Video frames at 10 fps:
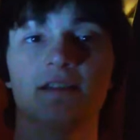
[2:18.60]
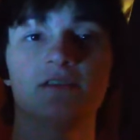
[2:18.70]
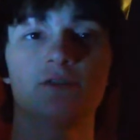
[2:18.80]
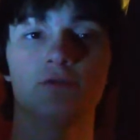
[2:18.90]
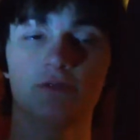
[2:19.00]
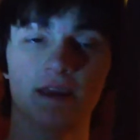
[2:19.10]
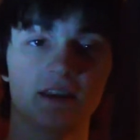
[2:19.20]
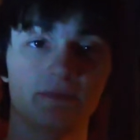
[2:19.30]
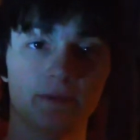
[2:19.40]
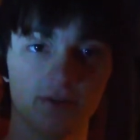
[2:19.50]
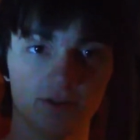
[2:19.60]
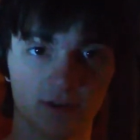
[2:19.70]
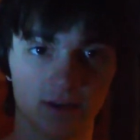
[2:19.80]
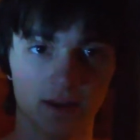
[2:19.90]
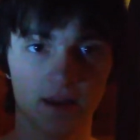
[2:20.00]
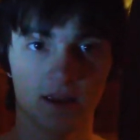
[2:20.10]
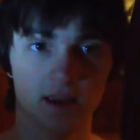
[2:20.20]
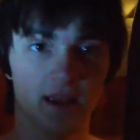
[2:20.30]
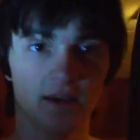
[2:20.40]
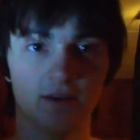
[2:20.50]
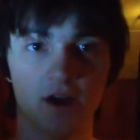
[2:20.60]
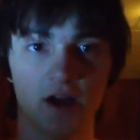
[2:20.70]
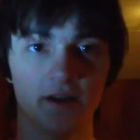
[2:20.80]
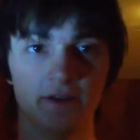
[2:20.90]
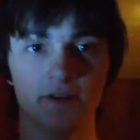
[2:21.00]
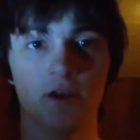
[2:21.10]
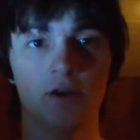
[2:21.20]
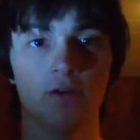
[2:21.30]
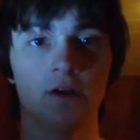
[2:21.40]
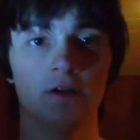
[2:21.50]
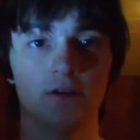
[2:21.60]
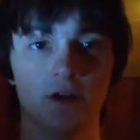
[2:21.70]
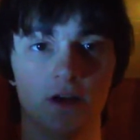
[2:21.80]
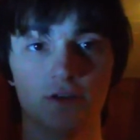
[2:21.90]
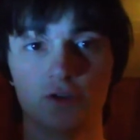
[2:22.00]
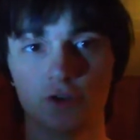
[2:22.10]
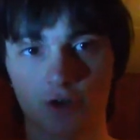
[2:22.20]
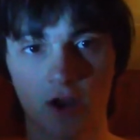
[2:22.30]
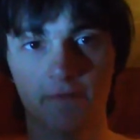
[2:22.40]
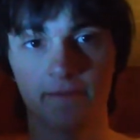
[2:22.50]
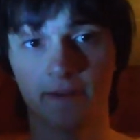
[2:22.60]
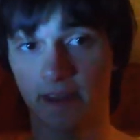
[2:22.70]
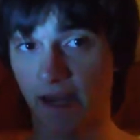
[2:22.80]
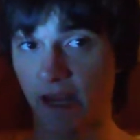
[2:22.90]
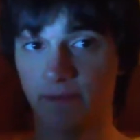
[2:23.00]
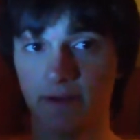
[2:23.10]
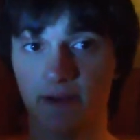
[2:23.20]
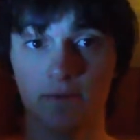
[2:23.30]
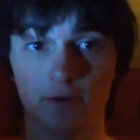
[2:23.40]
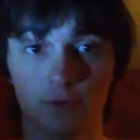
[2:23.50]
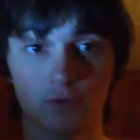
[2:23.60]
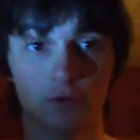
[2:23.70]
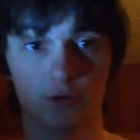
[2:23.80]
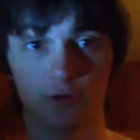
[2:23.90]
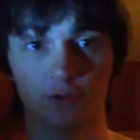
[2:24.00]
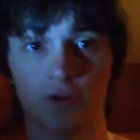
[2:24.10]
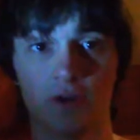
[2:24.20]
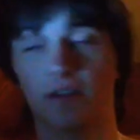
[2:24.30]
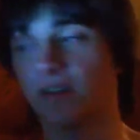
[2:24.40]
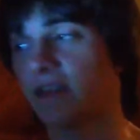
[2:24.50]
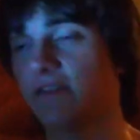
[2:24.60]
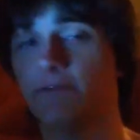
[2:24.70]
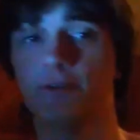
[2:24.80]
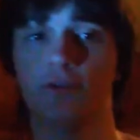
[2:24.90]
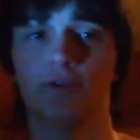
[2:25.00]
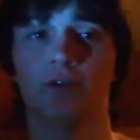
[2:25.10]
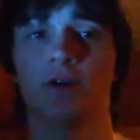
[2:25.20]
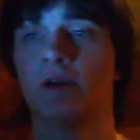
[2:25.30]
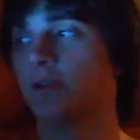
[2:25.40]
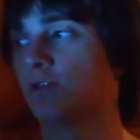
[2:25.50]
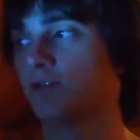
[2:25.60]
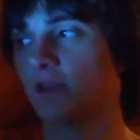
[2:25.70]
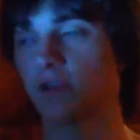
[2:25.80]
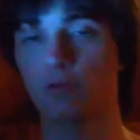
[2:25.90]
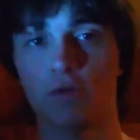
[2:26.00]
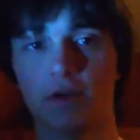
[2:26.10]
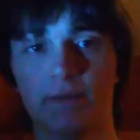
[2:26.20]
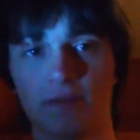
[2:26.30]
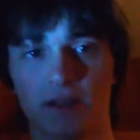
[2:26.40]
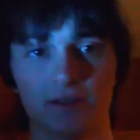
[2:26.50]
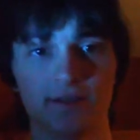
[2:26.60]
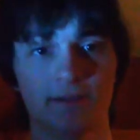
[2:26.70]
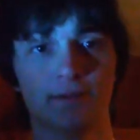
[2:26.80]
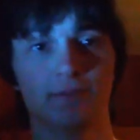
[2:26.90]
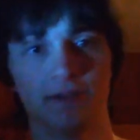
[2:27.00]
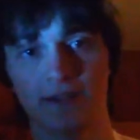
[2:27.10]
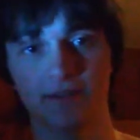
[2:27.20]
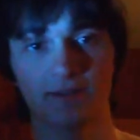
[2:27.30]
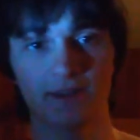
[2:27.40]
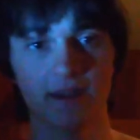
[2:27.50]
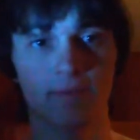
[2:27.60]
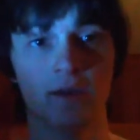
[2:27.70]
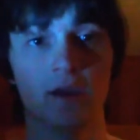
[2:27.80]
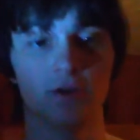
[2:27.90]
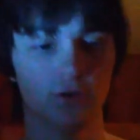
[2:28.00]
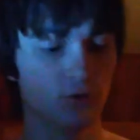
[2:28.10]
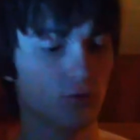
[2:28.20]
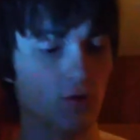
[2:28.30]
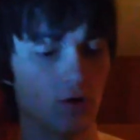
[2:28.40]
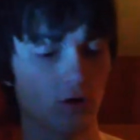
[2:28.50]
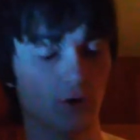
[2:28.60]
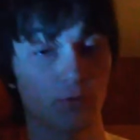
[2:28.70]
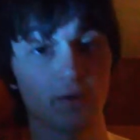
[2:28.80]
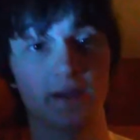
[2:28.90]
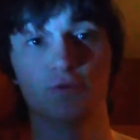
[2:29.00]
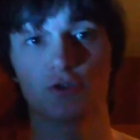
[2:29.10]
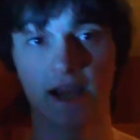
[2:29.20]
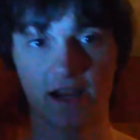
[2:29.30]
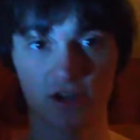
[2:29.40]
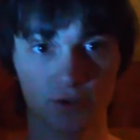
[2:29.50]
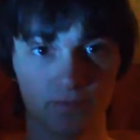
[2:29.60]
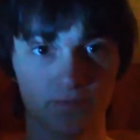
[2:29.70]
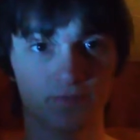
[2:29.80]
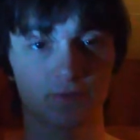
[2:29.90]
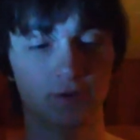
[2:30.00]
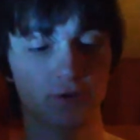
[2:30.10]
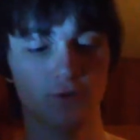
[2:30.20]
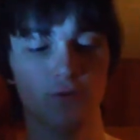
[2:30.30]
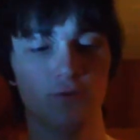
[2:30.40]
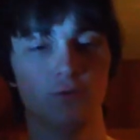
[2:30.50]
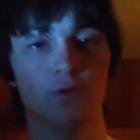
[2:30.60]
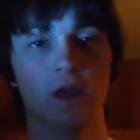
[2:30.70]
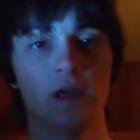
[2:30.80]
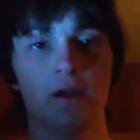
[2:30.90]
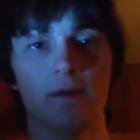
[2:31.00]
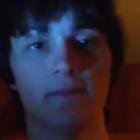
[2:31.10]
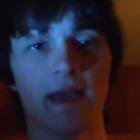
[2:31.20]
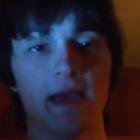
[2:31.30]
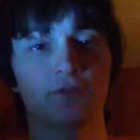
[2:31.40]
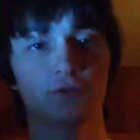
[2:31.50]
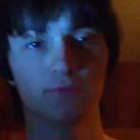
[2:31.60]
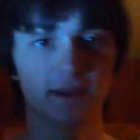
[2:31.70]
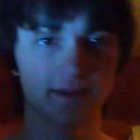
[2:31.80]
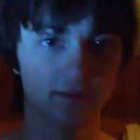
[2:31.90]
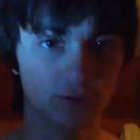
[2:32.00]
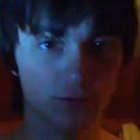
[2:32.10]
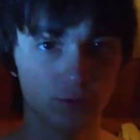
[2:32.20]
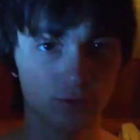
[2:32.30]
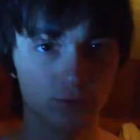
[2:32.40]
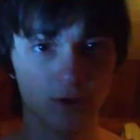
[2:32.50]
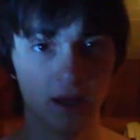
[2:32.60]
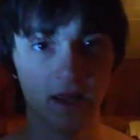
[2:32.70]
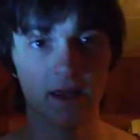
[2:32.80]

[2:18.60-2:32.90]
still experience it and not, you know, jerk off the animated middle schoolers. Because, like, if you're like 20 plus playing this game, you are weeb trash. You masturbate to